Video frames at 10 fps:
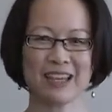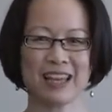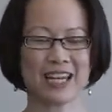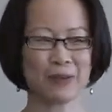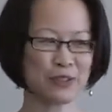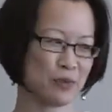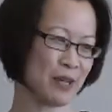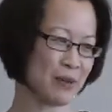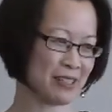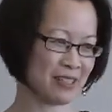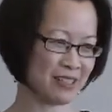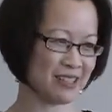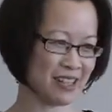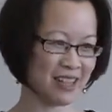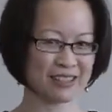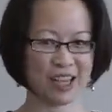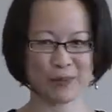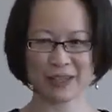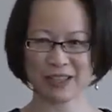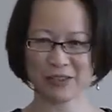and I will do my best to stay on time
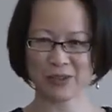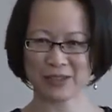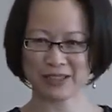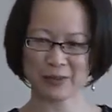and get through it